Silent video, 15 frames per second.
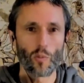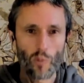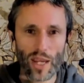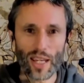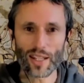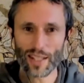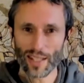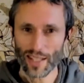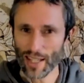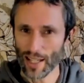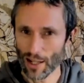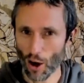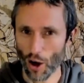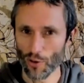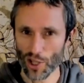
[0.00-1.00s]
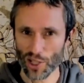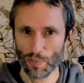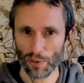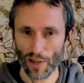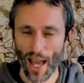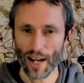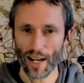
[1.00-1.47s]
we need on this
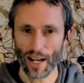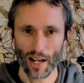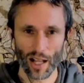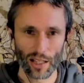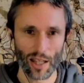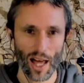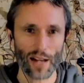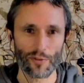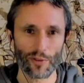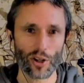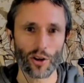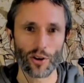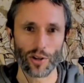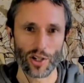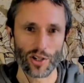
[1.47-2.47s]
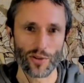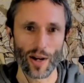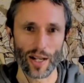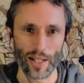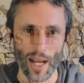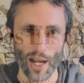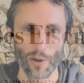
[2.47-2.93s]
planet a lot of courage
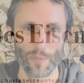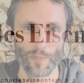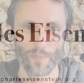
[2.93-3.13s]
right now.